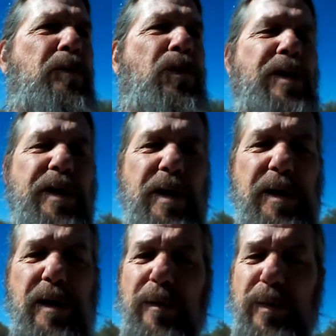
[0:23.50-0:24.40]
morning I
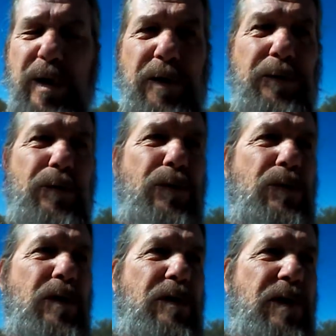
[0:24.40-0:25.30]
get up and I
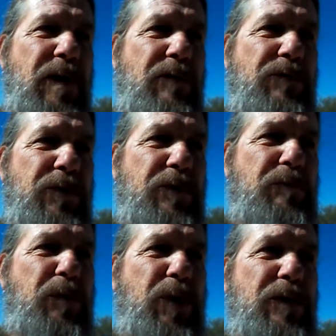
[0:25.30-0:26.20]
throw a handful
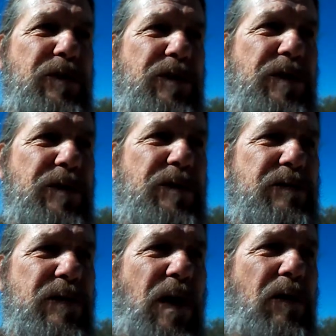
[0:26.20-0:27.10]
of bird seed
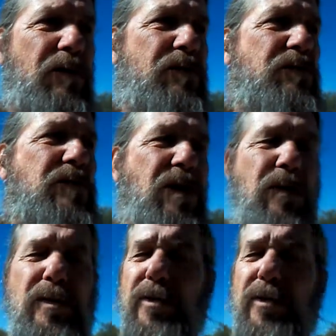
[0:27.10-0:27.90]
out in all